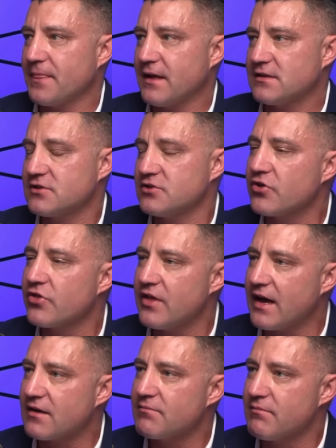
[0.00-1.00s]
it's not
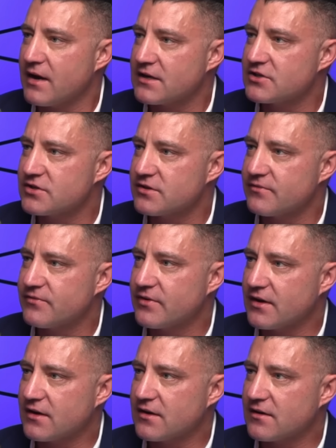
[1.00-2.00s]
that much of
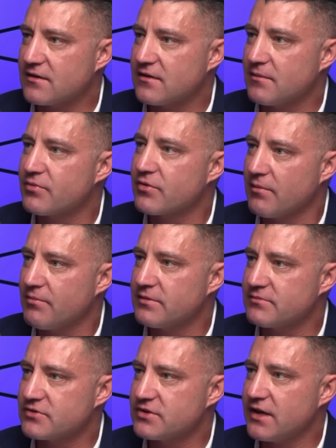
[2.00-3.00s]
a
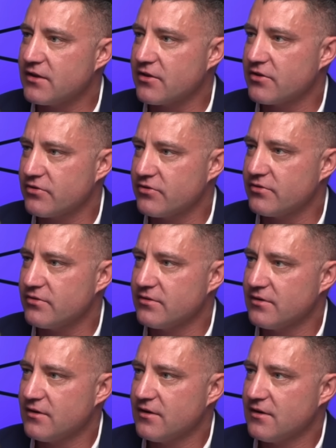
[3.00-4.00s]
problem to get through
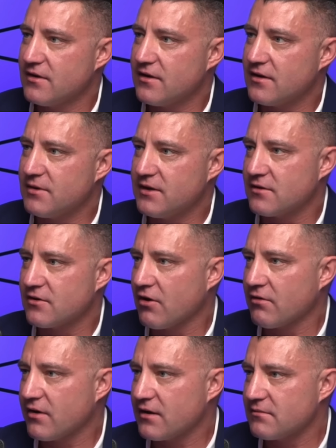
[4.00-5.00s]
in the
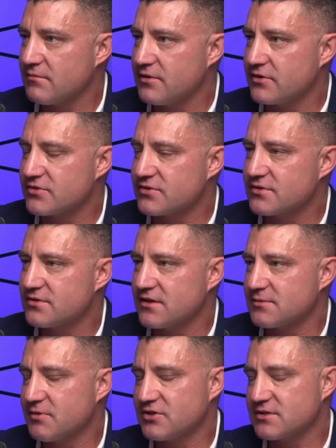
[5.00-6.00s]
long run, because I
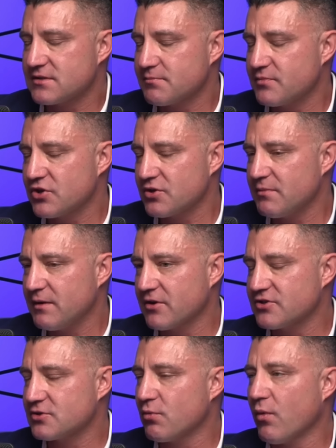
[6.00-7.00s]
suppose certain people
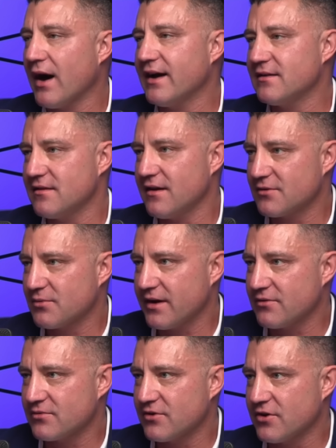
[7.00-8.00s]
are just wired that way
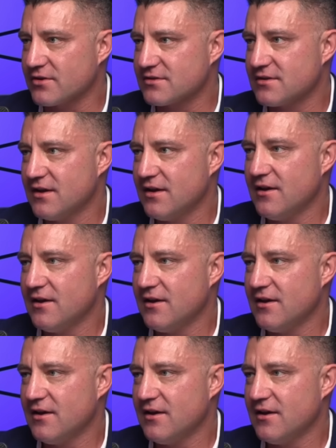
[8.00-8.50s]
or not.